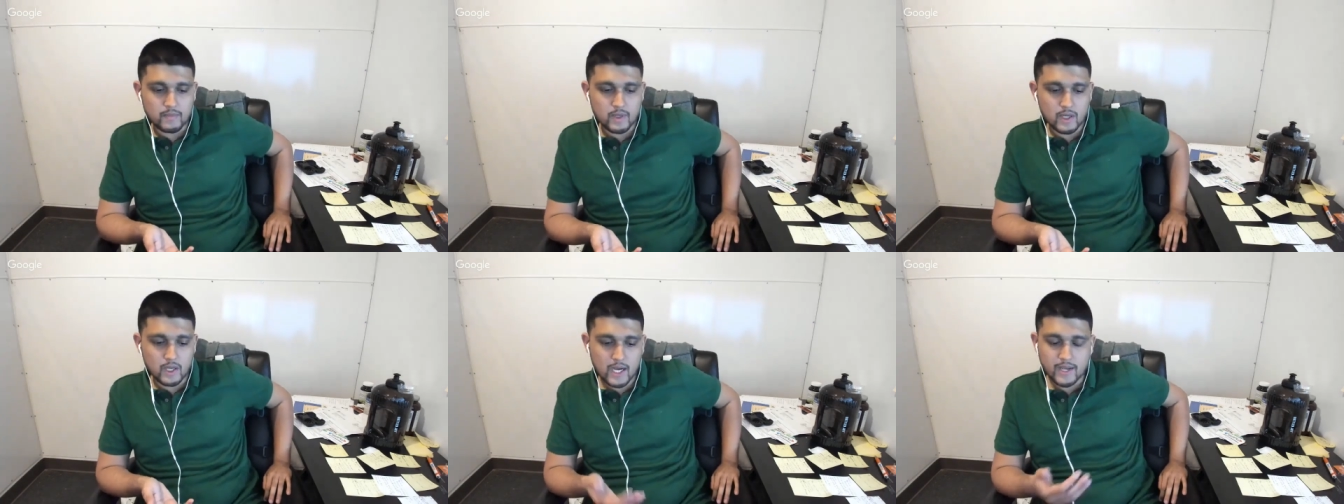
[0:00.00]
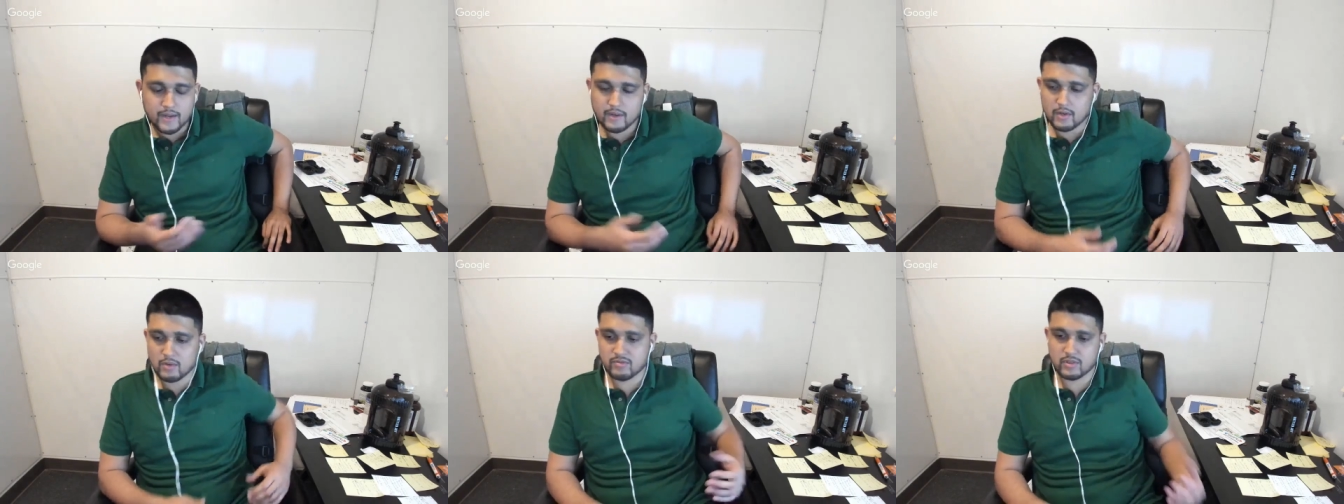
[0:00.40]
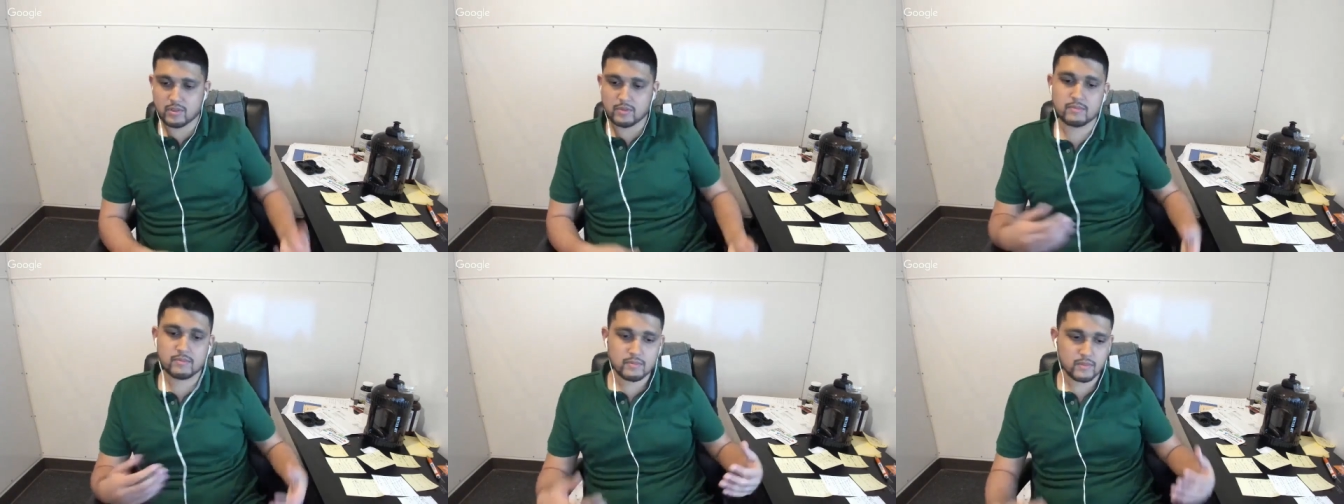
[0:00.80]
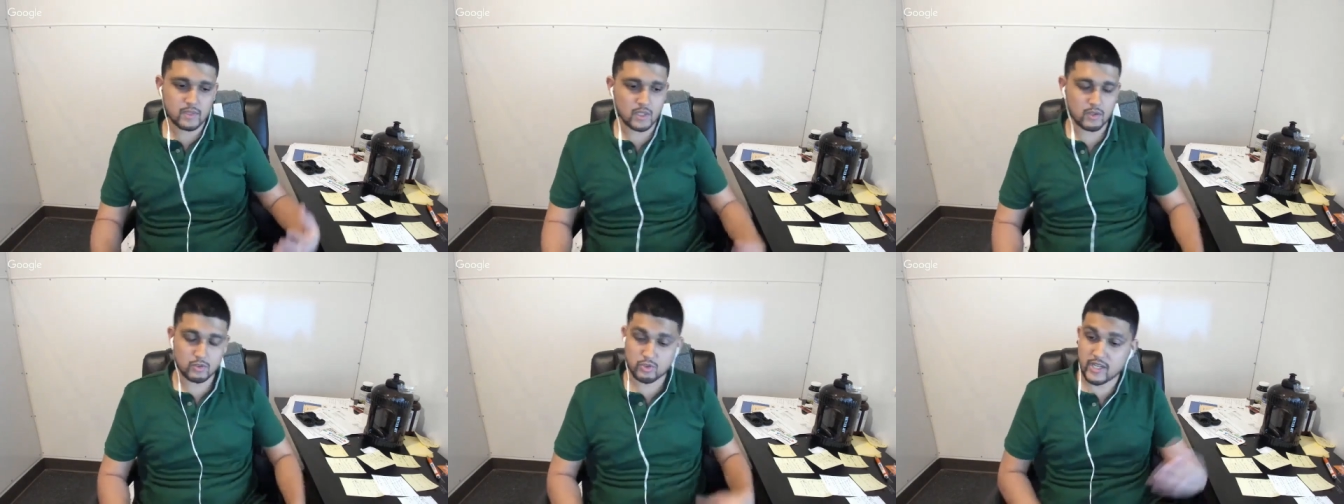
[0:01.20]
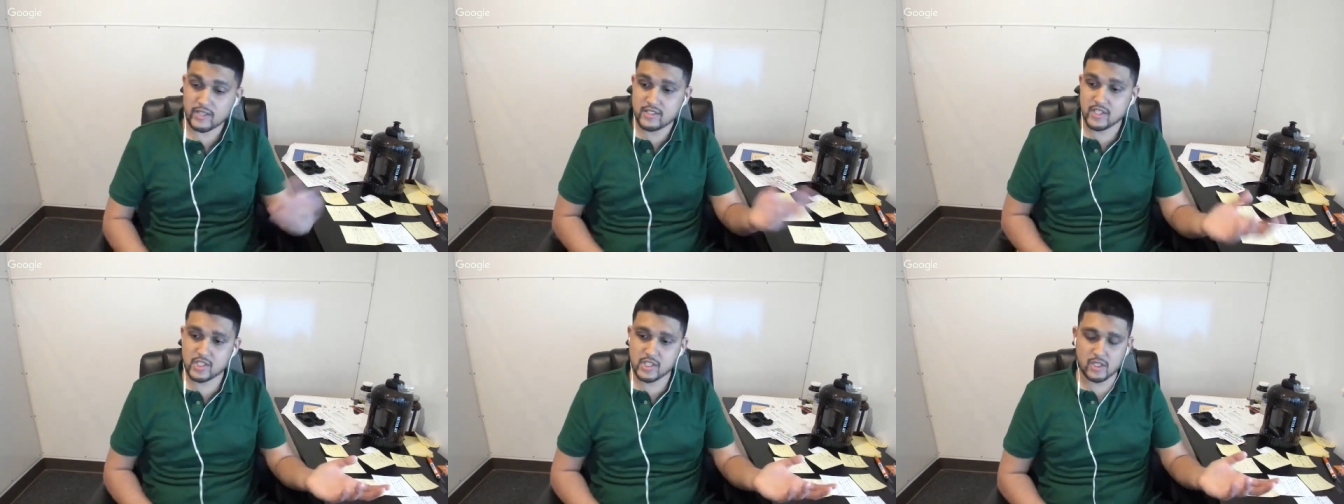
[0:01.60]
uh, how to go from, you know,
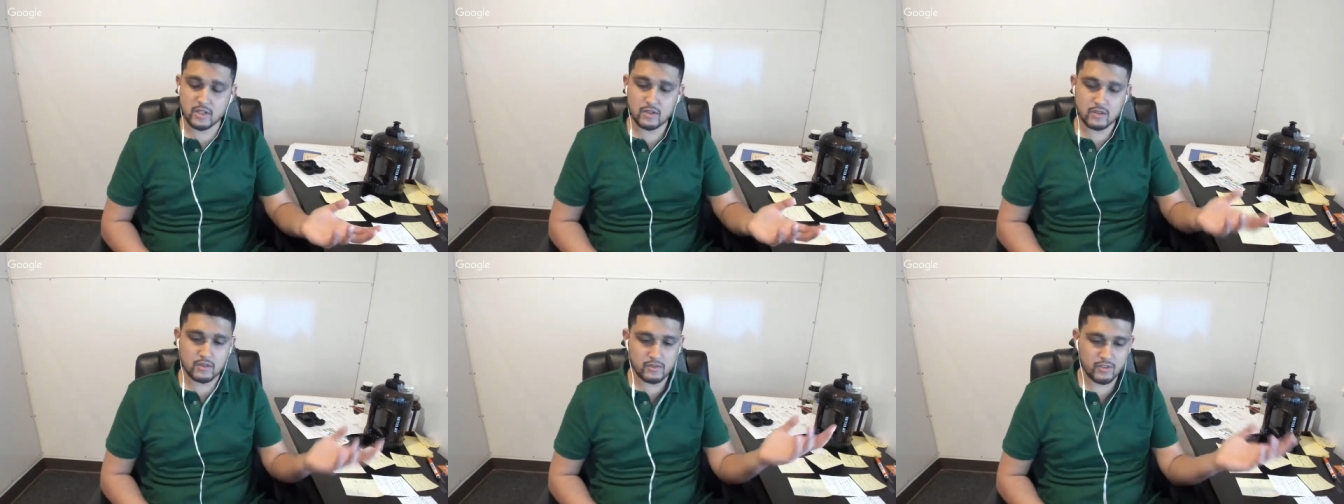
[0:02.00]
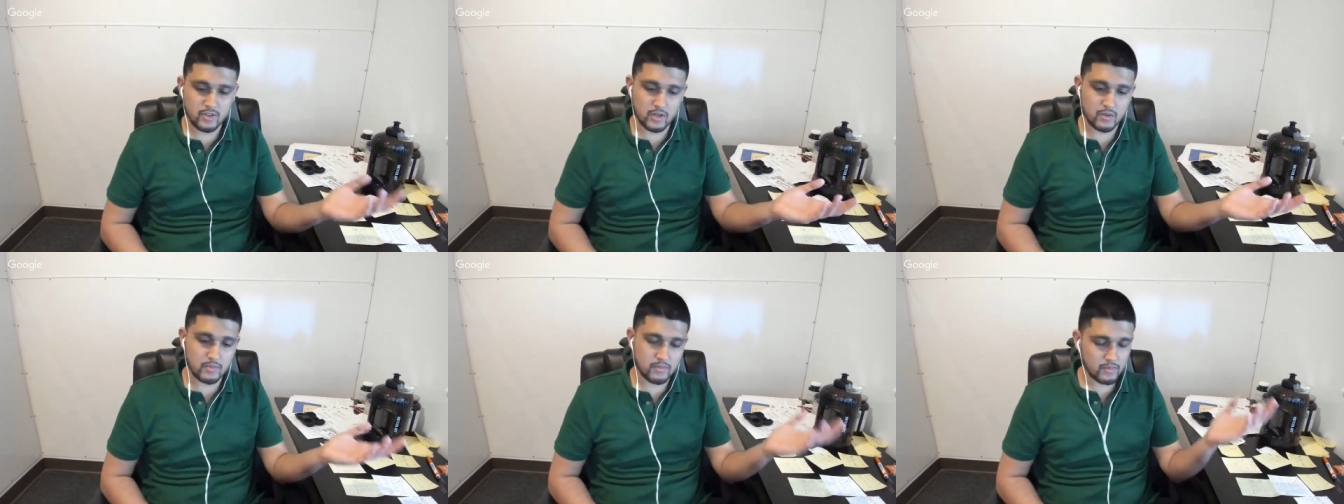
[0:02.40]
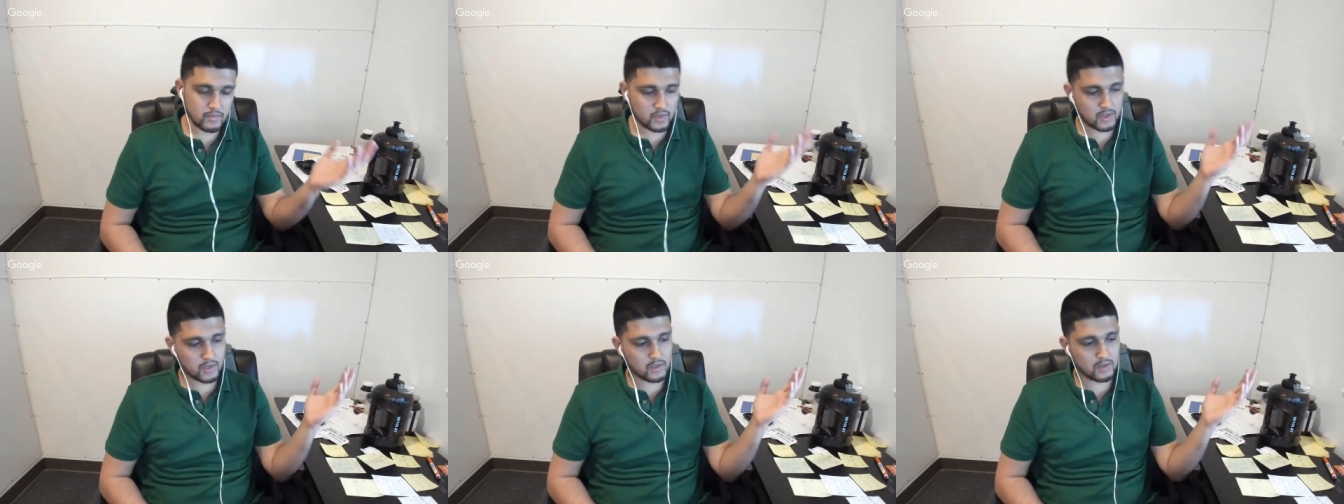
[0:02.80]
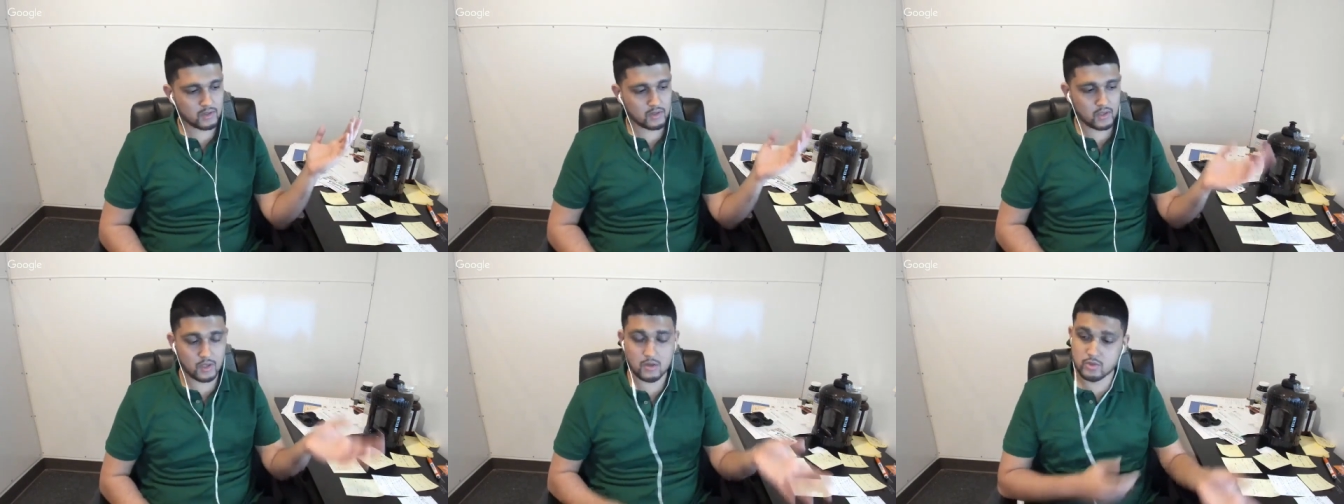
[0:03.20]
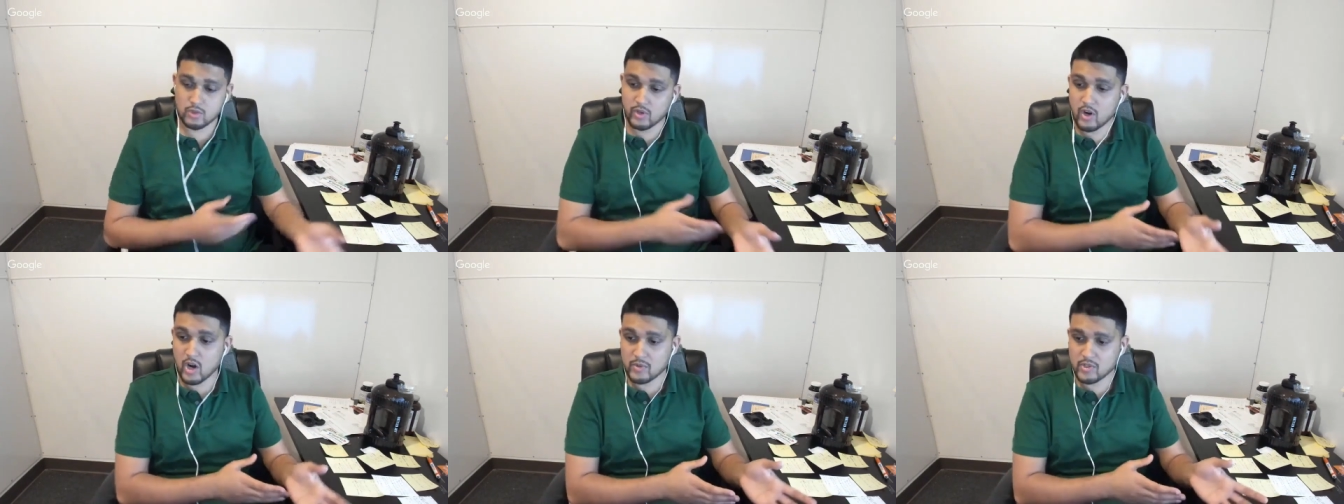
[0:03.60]
transition from, you know,
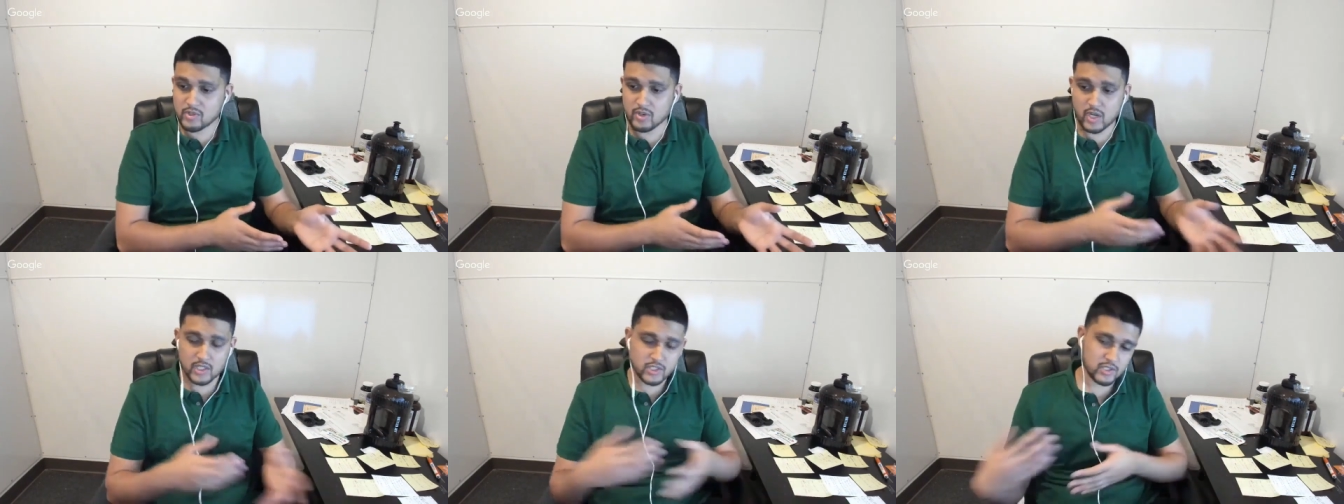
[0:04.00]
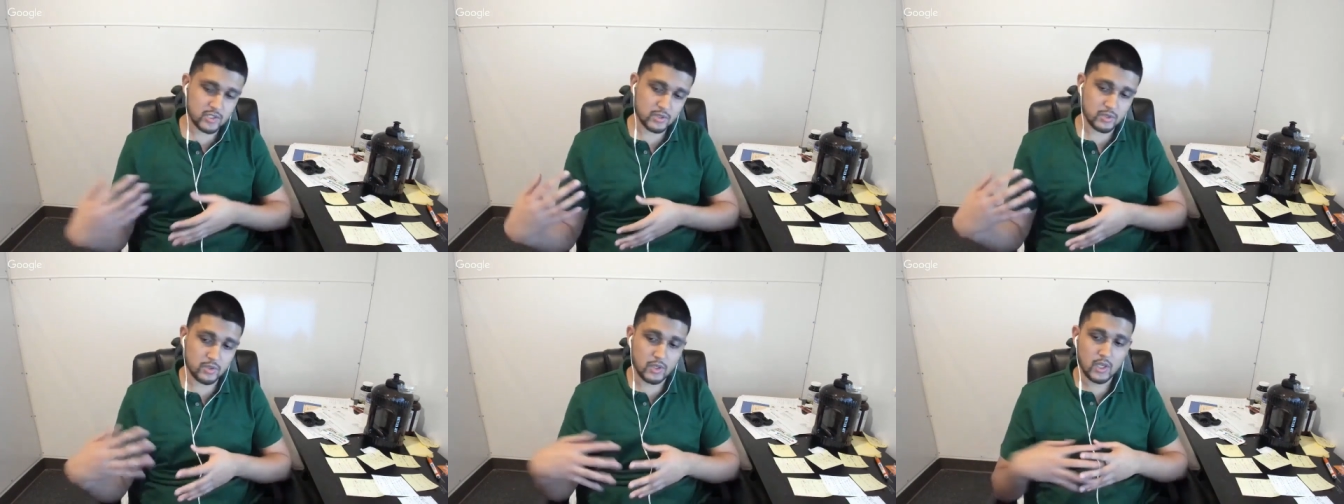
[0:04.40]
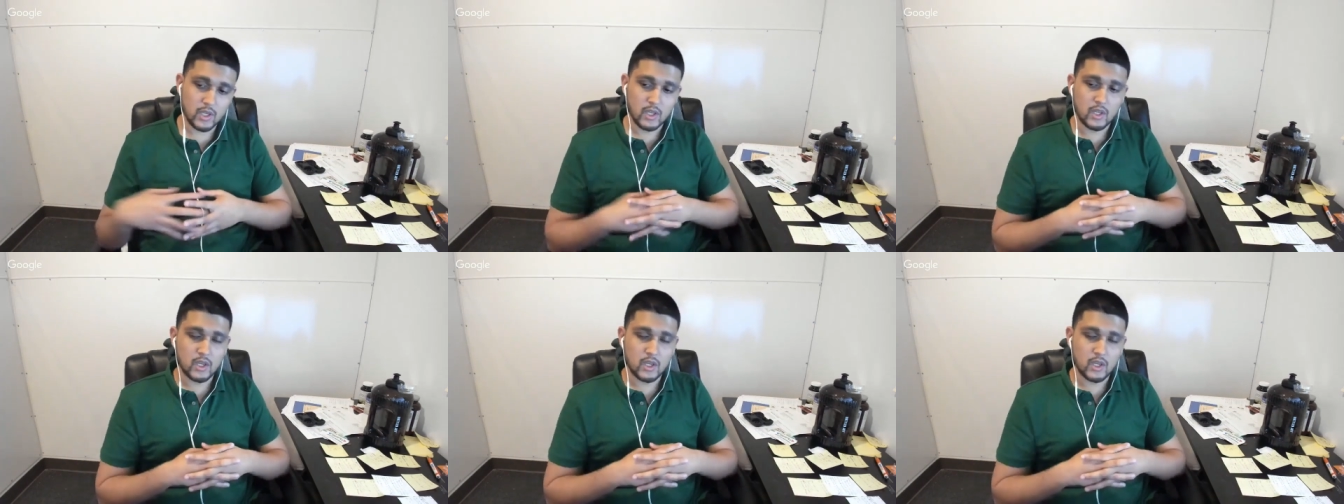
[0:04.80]
doing arbitrage to,